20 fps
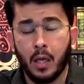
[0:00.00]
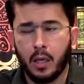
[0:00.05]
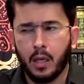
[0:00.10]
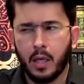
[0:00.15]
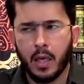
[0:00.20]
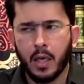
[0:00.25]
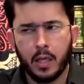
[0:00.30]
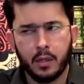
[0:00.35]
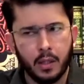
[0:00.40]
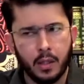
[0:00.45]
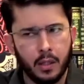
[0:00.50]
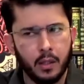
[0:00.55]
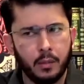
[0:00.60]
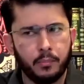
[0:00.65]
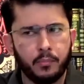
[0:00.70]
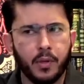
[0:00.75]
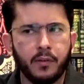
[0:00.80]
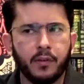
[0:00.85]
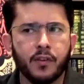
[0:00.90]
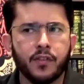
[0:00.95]
And in the
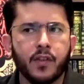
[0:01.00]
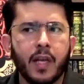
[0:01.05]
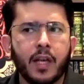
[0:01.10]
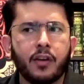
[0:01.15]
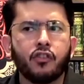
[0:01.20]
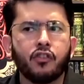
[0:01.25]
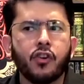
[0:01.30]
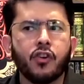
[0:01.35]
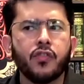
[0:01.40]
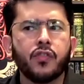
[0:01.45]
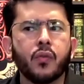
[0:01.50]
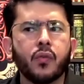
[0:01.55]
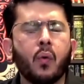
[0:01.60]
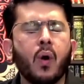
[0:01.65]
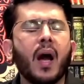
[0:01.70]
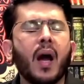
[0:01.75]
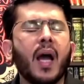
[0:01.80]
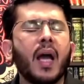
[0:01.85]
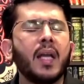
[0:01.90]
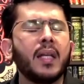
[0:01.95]
previous lectures,
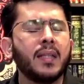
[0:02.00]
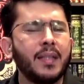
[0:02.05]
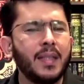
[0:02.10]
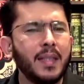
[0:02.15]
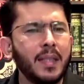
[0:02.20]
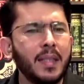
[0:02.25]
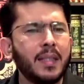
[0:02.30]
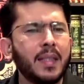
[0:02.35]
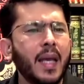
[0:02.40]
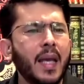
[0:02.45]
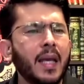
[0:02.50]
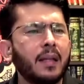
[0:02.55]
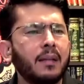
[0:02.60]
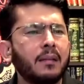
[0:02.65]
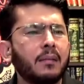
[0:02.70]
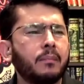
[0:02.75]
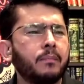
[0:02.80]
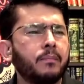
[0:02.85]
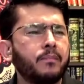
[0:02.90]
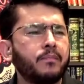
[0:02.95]
in detail,
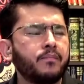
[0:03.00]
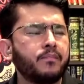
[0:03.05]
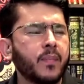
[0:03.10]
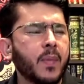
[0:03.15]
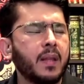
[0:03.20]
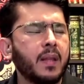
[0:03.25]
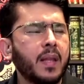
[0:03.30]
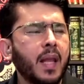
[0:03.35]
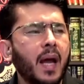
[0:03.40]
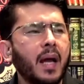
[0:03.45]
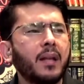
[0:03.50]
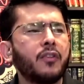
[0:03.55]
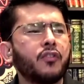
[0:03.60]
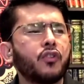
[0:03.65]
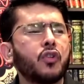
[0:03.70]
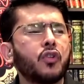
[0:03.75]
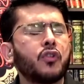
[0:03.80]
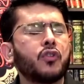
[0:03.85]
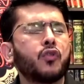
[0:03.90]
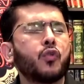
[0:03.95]
not
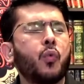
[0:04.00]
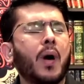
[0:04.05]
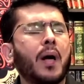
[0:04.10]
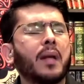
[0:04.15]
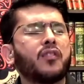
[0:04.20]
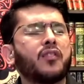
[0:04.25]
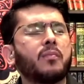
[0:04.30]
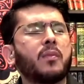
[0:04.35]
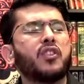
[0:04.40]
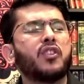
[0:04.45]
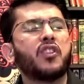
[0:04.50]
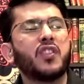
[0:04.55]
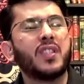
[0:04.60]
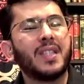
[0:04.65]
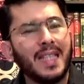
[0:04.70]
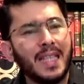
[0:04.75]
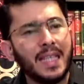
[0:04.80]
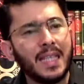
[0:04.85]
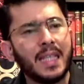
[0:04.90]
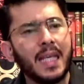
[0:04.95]
in quite as much as
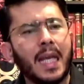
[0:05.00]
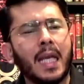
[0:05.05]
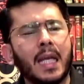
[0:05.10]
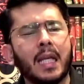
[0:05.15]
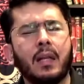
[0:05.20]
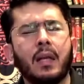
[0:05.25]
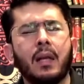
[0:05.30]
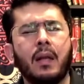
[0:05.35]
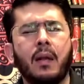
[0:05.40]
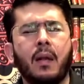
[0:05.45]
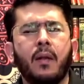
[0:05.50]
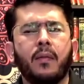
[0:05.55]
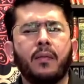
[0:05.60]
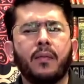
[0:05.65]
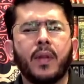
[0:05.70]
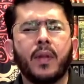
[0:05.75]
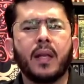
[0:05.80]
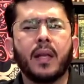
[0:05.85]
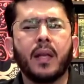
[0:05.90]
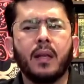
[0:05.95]
detail
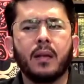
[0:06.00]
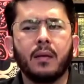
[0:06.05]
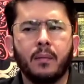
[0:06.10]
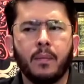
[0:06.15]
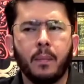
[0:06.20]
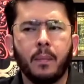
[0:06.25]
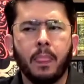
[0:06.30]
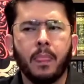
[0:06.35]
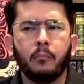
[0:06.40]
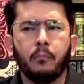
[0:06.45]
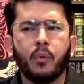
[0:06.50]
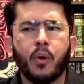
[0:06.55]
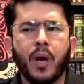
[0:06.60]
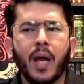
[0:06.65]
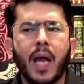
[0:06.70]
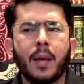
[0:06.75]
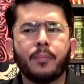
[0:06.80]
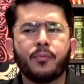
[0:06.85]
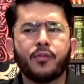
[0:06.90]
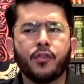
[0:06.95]
that
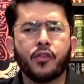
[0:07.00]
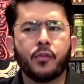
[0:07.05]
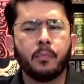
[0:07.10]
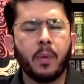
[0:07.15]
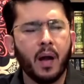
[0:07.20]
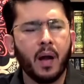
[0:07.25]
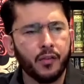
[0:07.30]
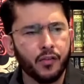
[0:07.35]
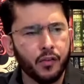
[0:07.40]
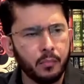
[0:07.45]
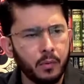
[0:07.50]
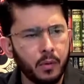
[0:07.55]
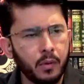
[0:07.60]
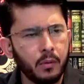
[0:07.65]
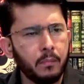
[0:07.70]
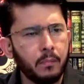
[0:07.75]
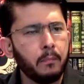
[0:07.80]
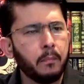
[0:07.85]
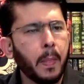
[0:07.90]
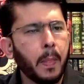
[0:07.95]
perhaps it's
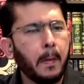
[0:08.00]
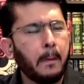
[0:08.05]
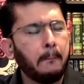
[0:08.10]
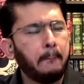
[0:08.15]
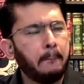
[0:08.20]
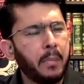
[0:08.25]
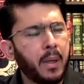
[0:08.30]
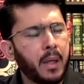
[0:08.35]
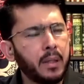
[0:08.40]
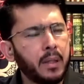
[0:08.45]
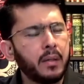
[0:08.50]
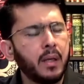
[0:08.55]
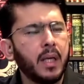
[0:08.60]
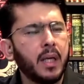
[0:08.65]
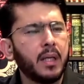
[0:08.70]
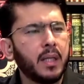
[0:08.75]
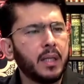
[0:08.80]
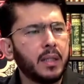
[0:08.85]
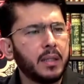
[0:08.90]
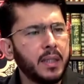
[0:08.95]
possible, but
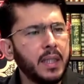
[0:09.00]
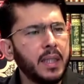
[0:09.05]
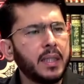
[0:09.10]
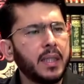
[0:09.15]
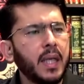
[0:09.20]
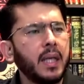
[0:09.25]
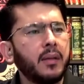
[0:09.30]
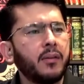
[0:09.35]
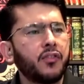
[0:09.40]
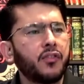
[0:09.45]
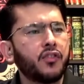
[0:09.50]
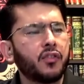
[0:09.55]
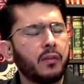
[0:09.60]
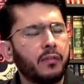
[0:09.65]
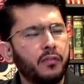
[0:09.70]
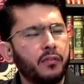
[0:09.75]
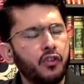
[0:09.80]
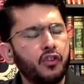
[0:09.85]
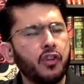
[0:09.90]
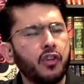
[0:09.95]
in a detail that's
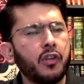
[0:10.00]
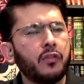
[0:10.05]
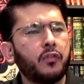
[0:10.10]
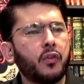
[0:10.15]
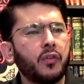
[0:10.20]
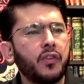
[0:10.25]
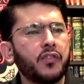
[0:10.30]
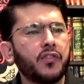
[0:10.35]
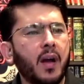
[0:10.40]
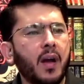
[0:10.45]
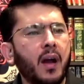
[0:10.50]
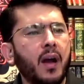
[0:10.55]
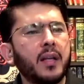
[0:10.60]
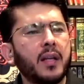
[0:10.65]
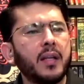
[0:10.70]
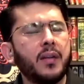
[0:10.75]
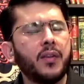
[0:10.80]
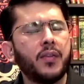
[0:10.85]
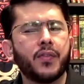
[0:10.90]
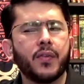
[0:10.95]
sufficient for this
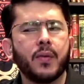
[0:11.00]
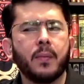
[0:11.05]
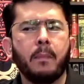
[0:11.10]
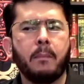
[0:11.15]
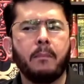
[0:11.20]
audience,